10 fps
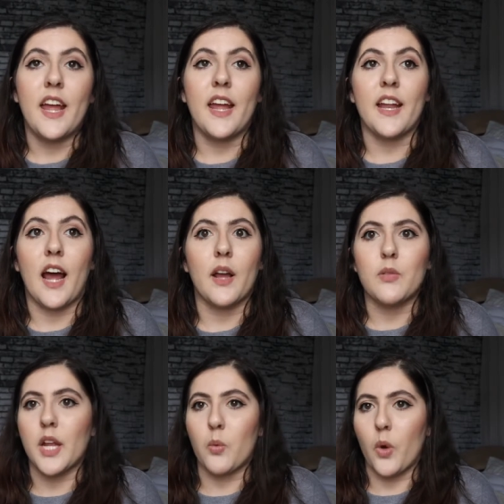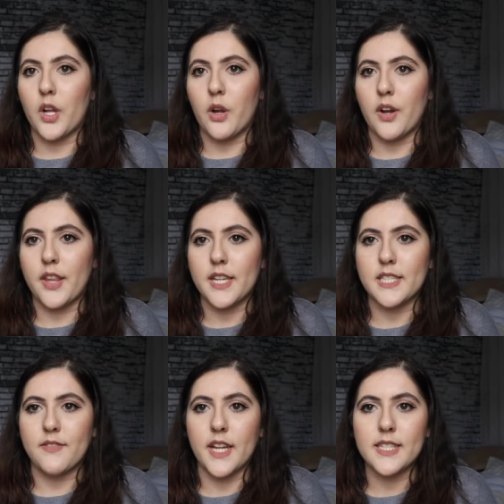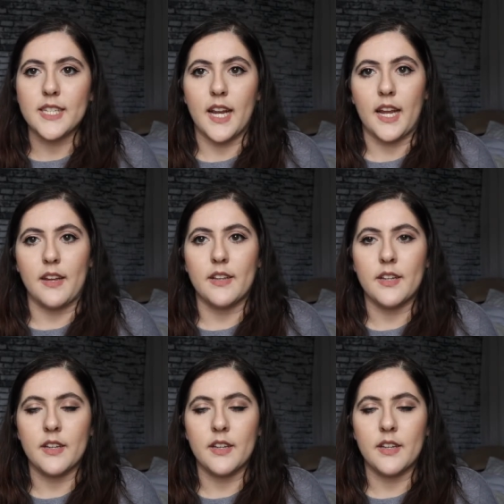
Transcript: and I like want to go to these events and I